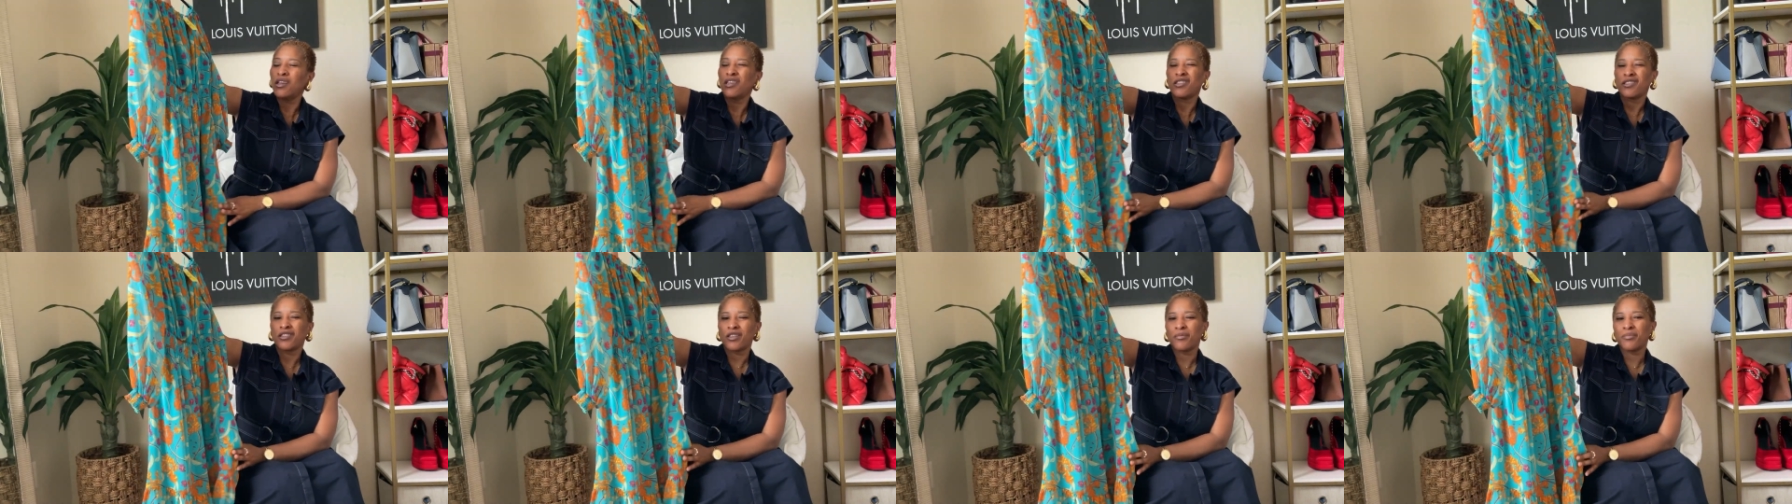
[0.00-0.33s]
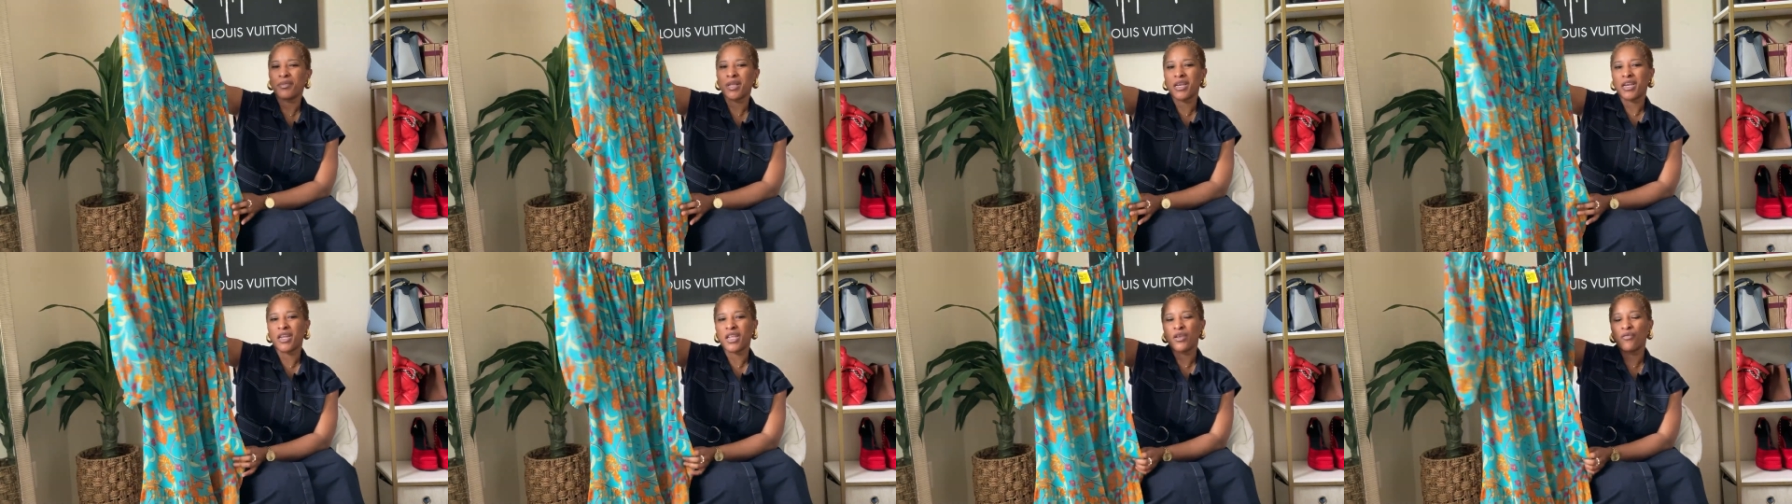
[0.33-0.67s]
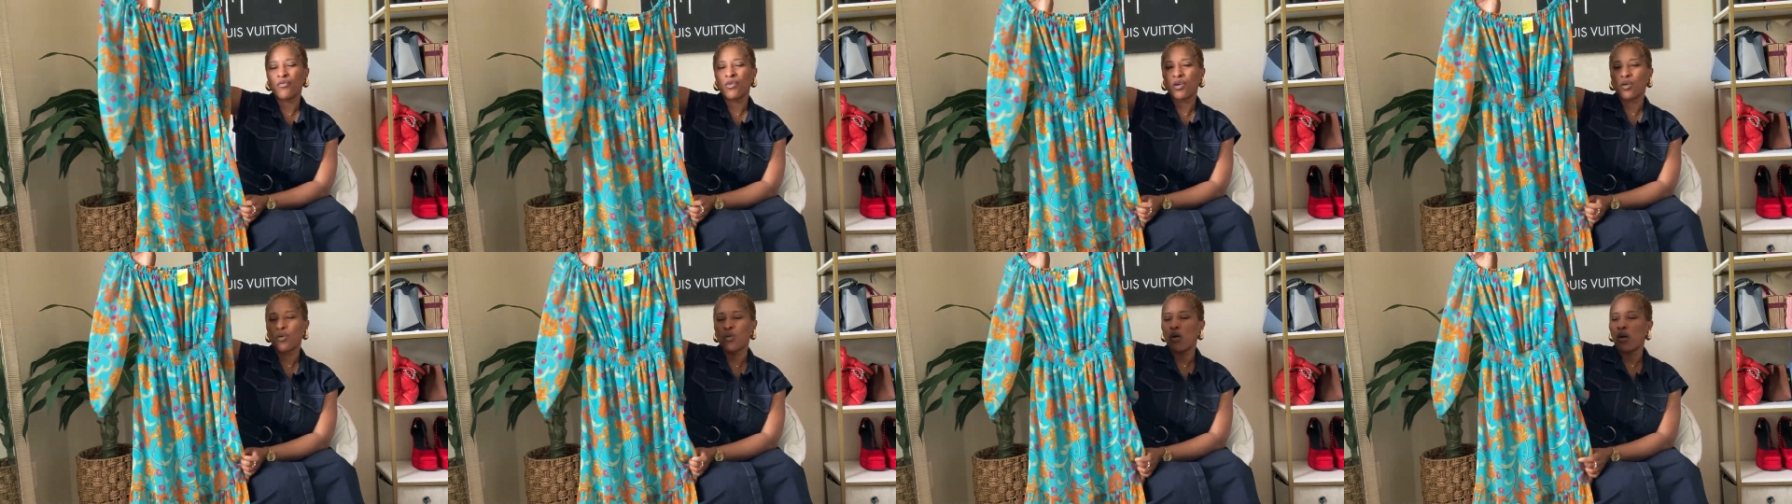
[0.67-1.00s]
Sometimes they
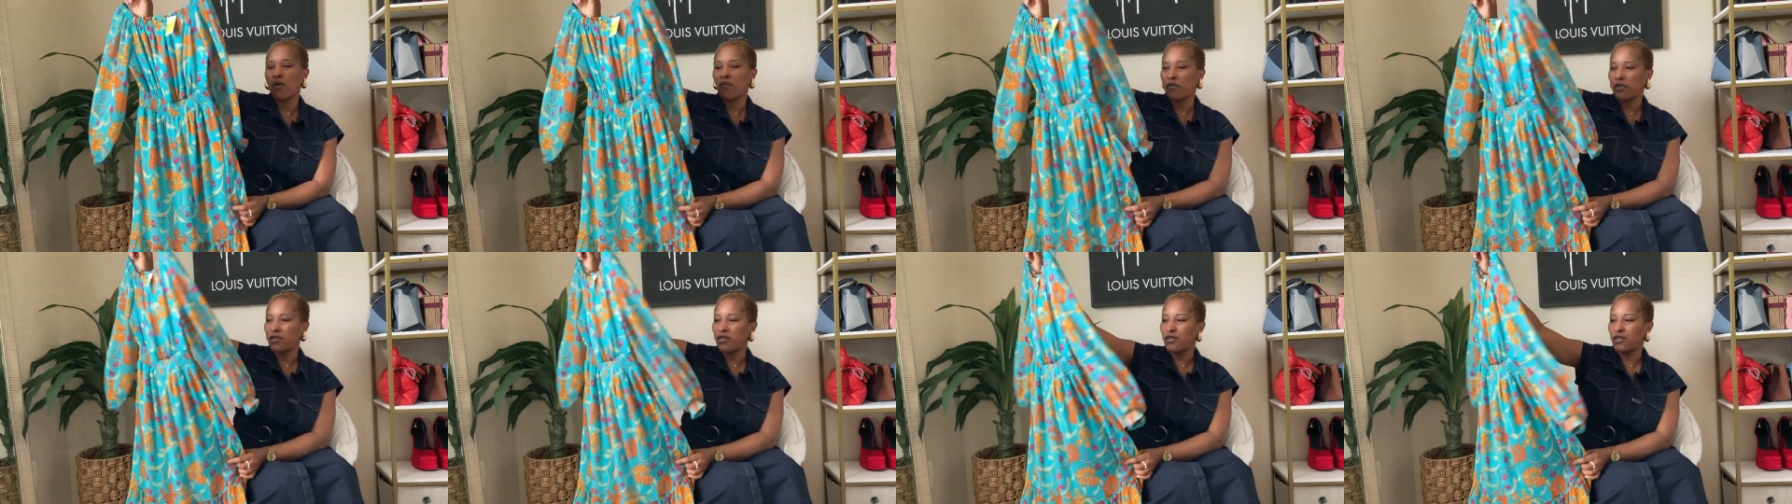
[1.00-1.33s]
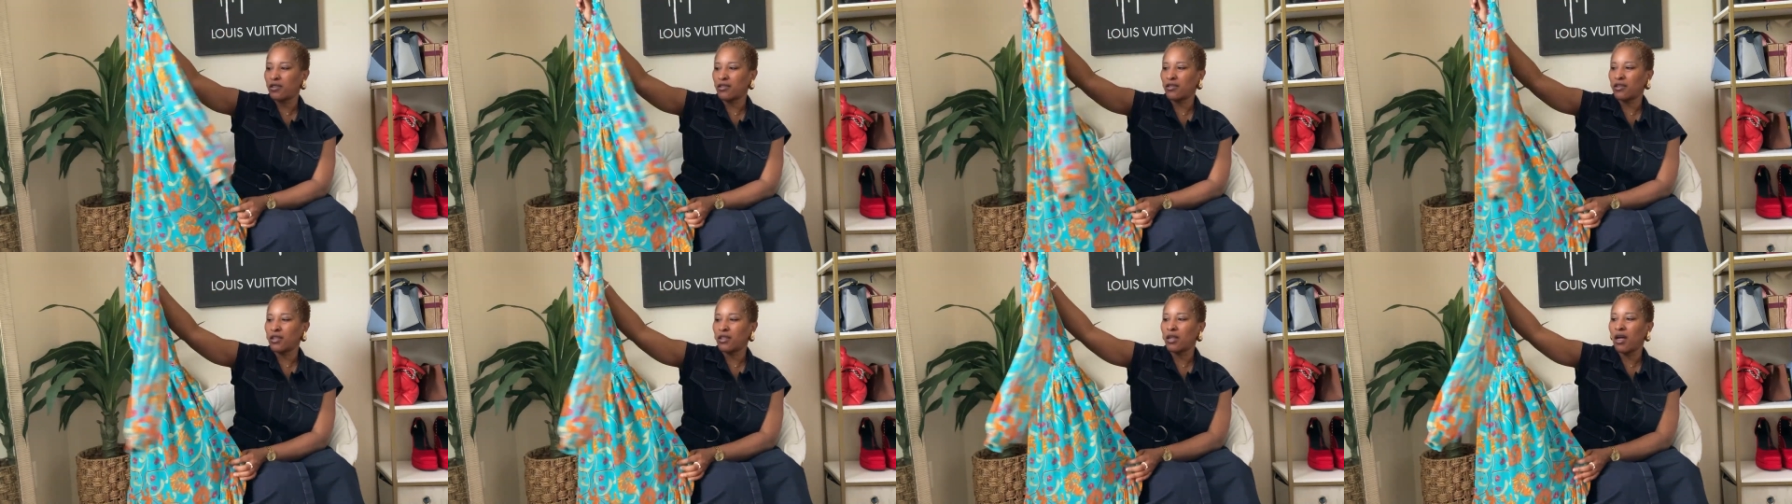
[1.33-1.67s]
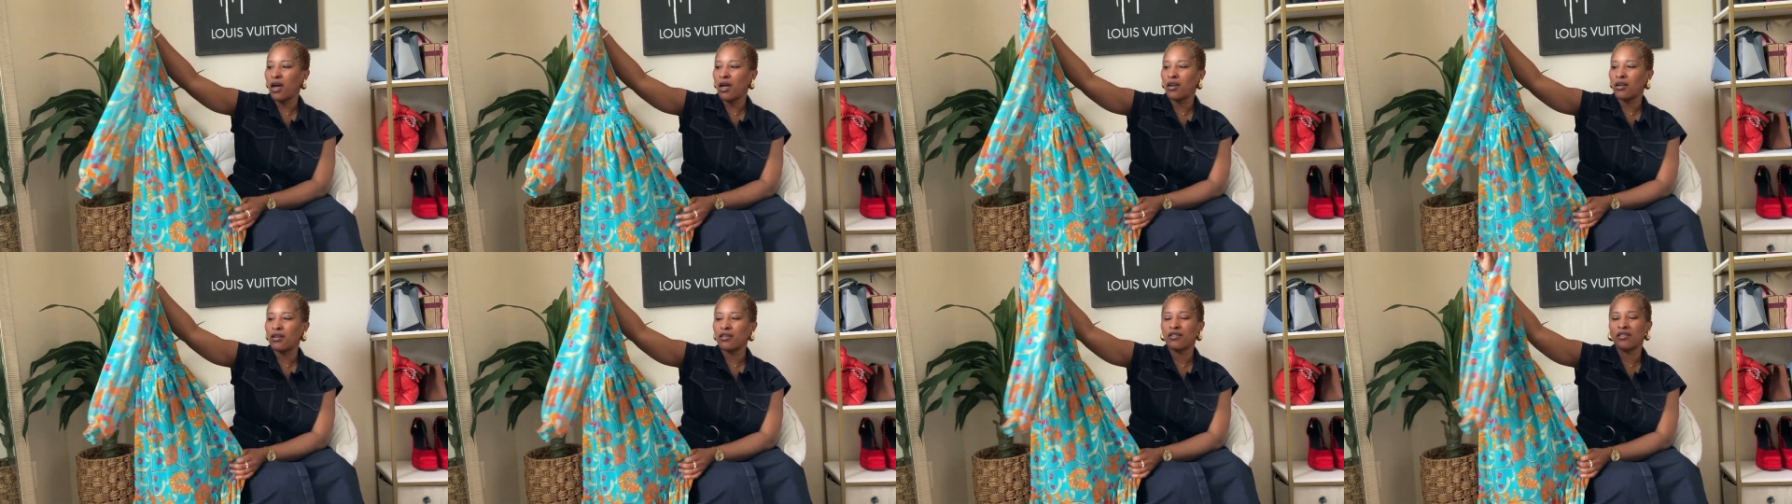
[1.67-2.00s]
even go up for
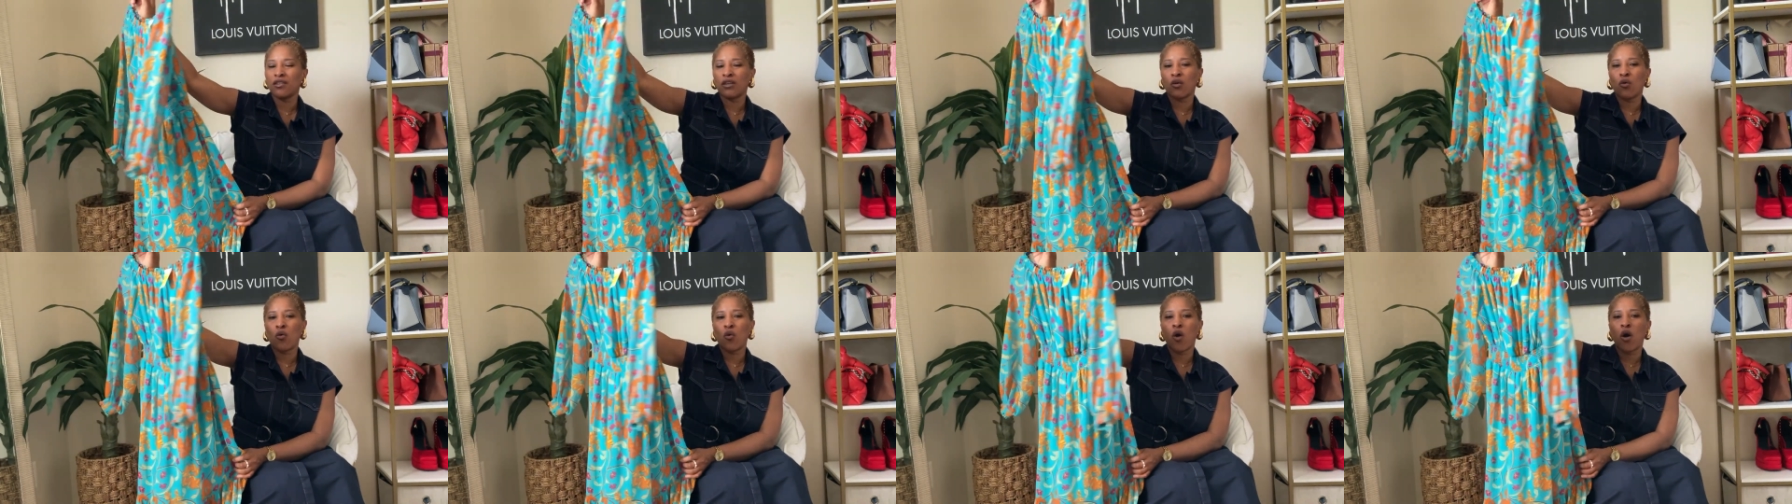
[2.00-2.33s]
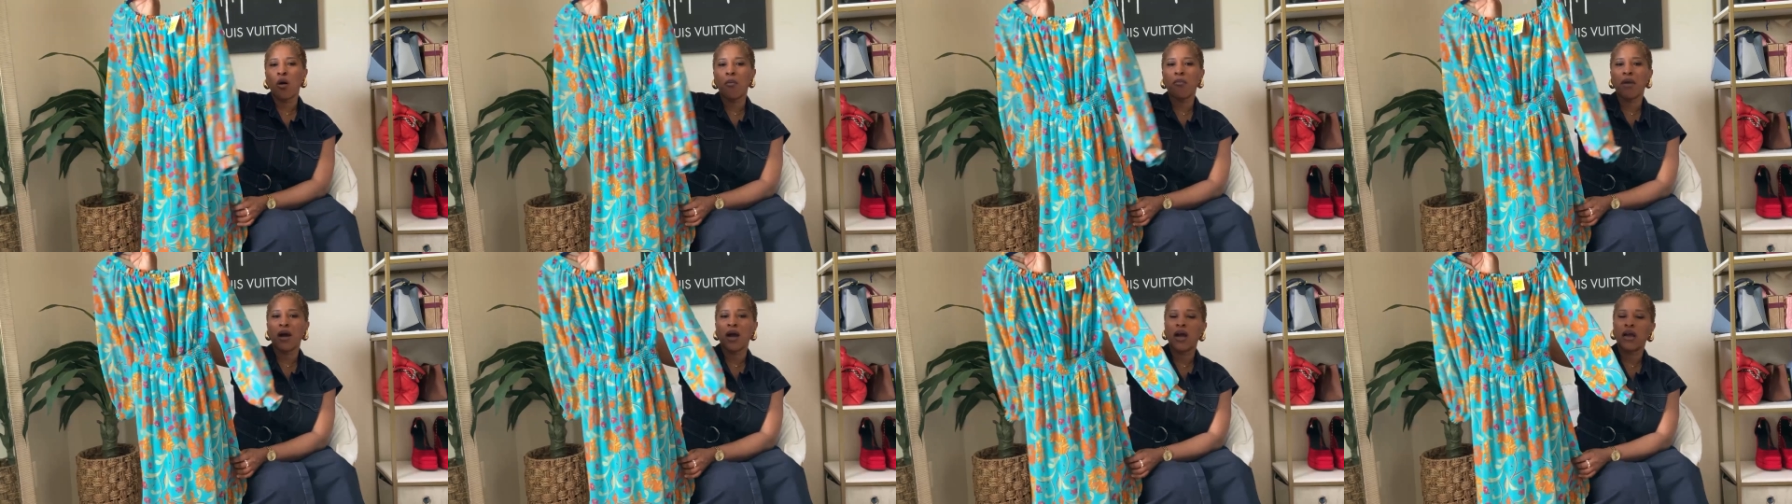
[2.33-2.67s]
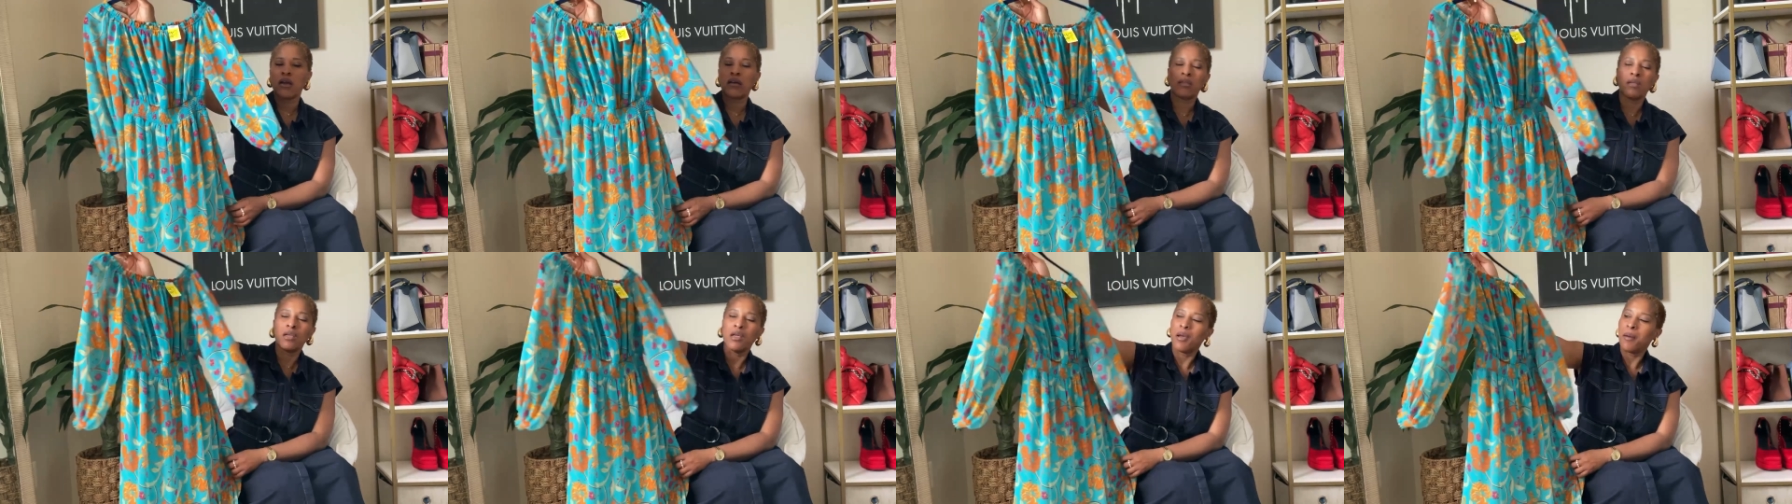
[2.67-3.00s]
$60 in
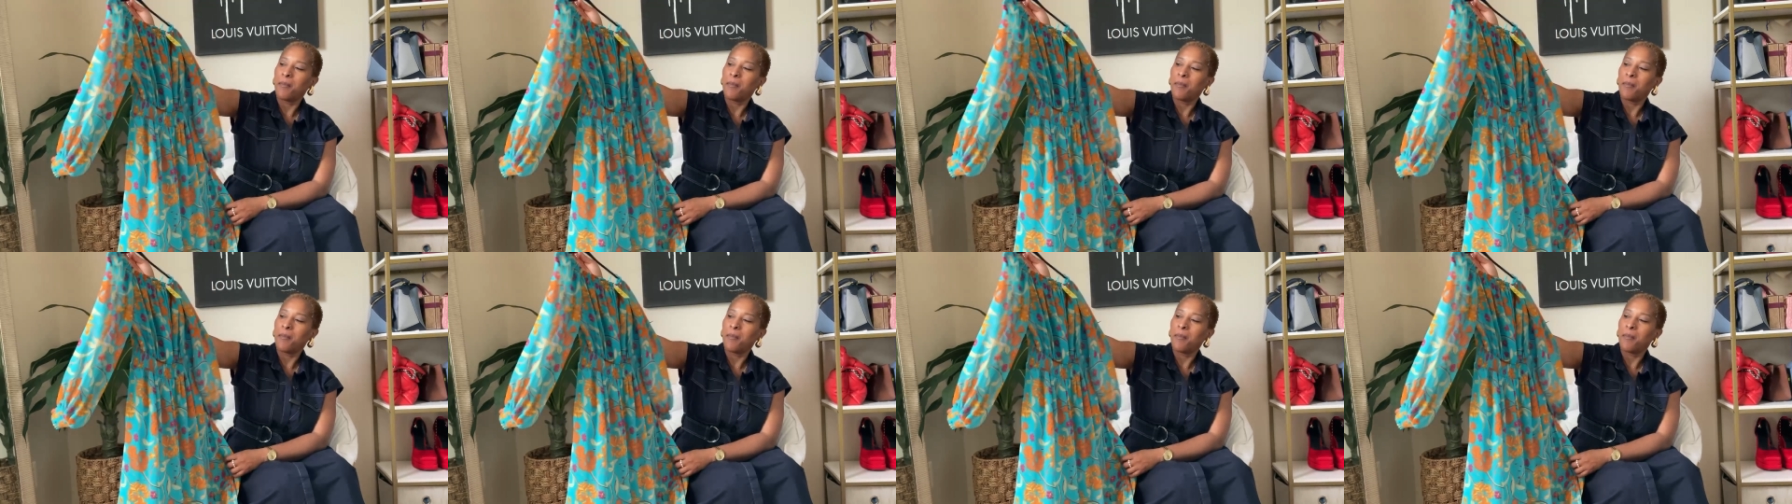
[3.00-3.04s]
Walmart.